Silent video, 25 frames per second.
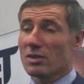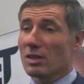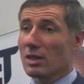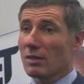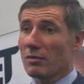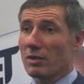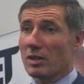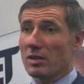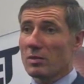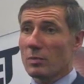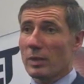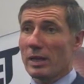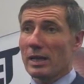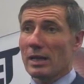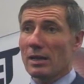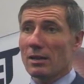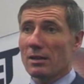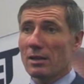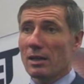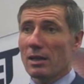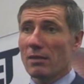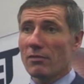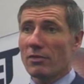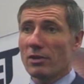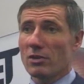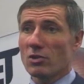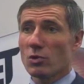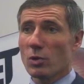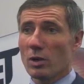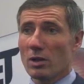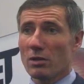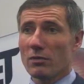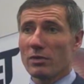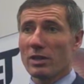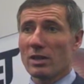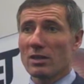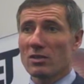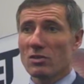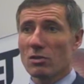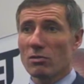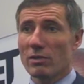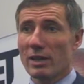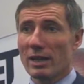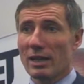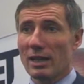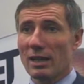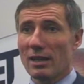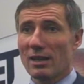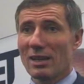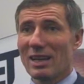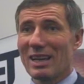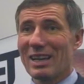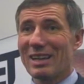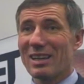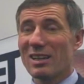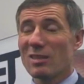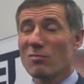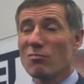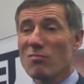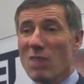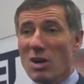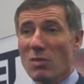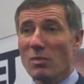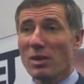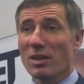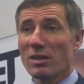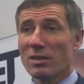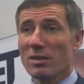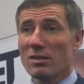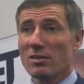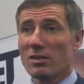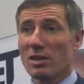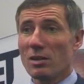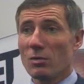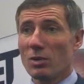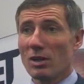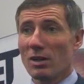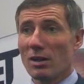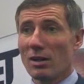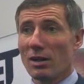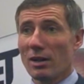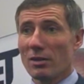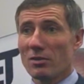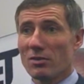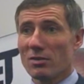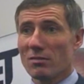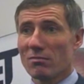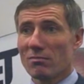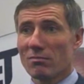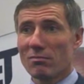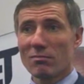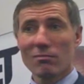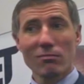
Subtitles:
given it's been out there for 12 years already, and at the moment there's no one close.